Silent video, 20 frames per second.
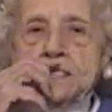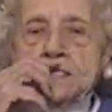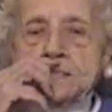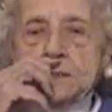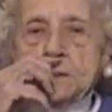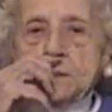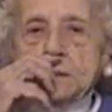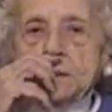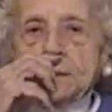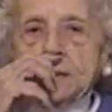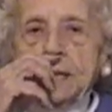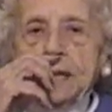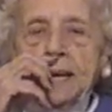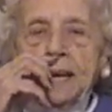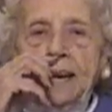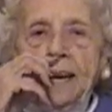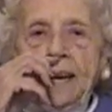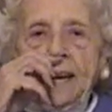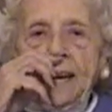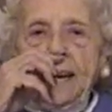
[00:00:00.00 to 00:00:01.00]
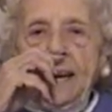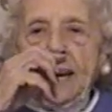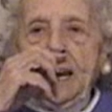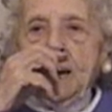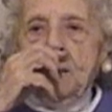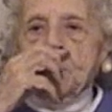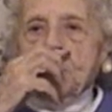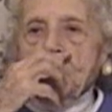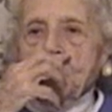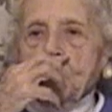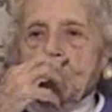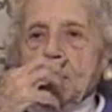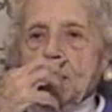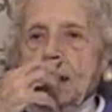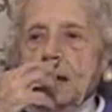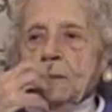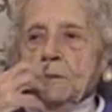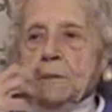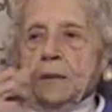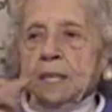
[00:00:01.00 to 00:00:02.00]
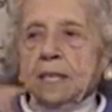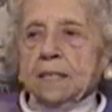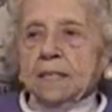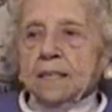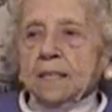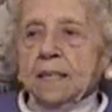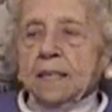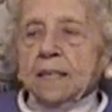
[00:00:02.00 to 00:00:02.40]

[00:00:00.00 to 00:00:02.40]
school. Everywhere I went,